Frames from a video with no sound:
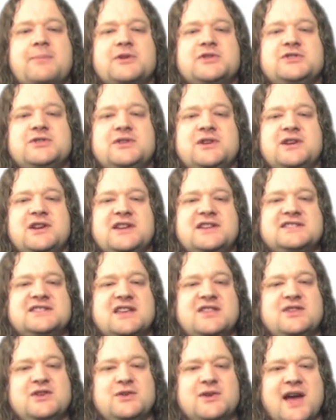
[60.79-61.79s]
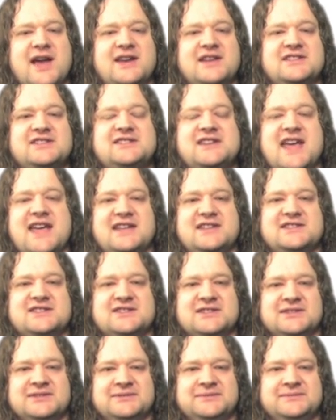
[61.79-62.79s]
opportunities in the United
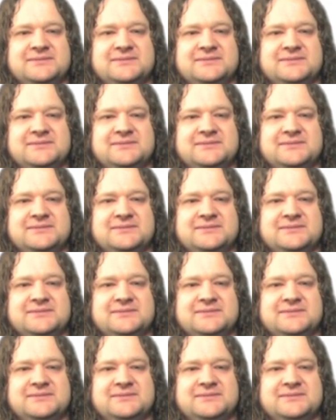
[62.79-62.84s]
States.